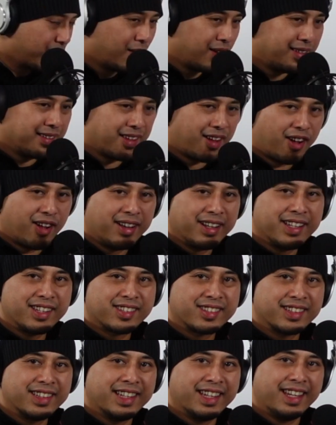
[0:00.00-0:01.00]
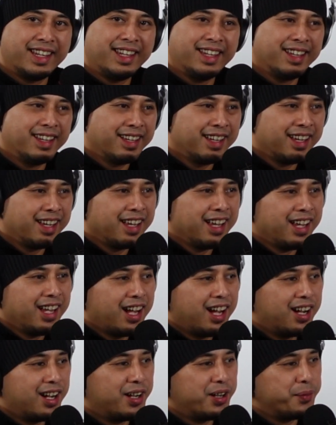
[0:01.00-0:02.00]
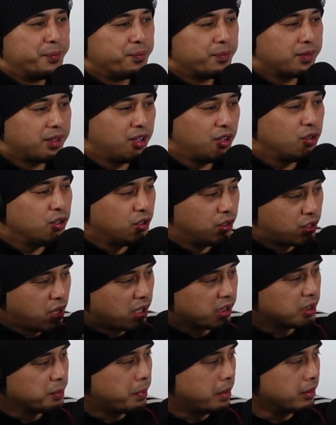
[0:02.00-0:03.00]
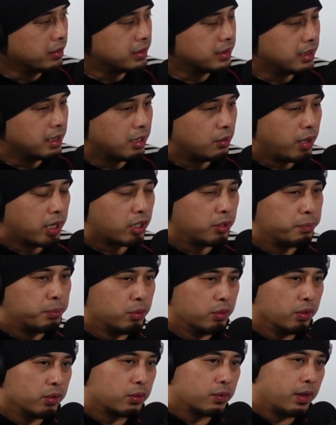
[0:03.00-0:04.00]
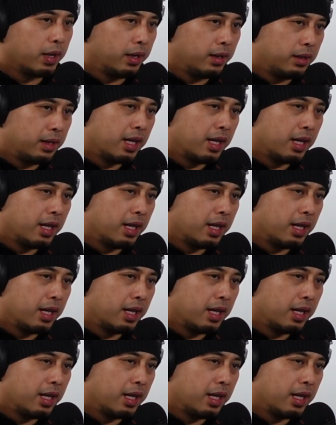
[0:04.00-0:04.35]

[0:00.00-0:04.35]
Well, honestly, you talked about record pools, right?